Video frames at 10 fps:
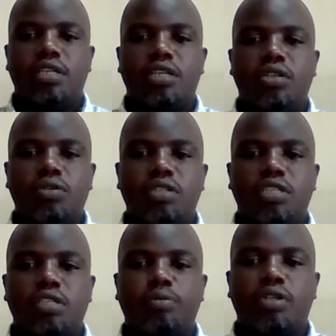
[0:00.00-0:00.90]
including
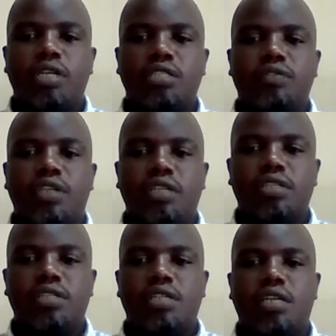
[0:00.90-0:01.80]
reproductive
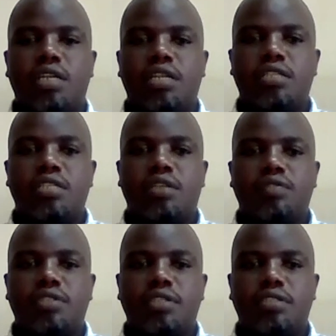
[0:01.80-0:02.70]
health and other
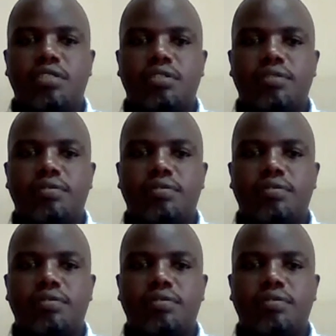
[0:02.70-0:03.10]
services.